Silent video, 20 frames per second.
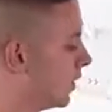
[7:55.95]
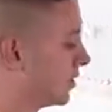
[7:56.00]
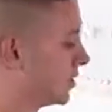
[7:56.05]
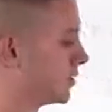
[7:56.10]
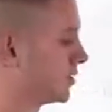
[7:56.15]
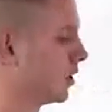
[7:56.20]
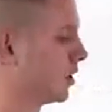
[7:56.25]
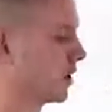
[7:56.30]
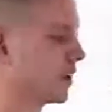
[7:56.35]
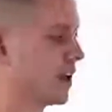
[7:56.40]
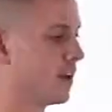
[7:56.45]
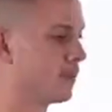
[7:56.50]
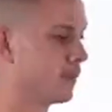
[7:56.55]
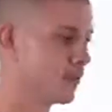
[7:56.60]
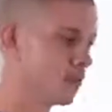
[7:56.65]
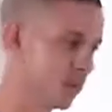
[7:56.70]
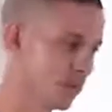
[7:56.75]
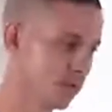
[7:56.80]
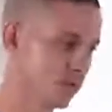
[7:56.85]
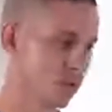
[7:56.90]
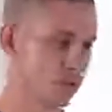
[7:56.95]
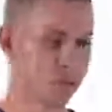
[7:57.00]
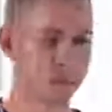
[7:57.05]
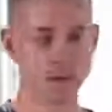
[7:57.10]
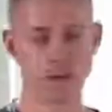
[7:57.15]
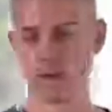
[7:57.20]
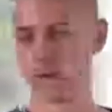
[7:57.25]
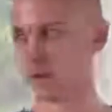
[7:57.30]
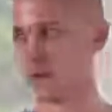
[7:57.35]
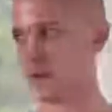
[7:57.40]
It started everything for
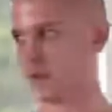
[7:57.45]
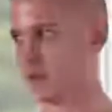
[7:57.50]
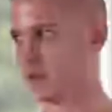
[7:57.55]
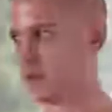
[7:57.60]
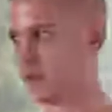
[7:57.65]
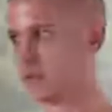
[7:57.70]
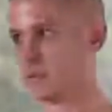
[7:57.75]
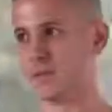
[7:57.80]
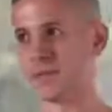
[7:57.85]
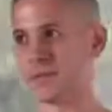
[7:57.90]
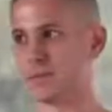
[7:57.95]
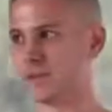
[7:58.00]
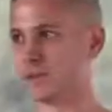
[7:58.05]
me, right? YouTube's like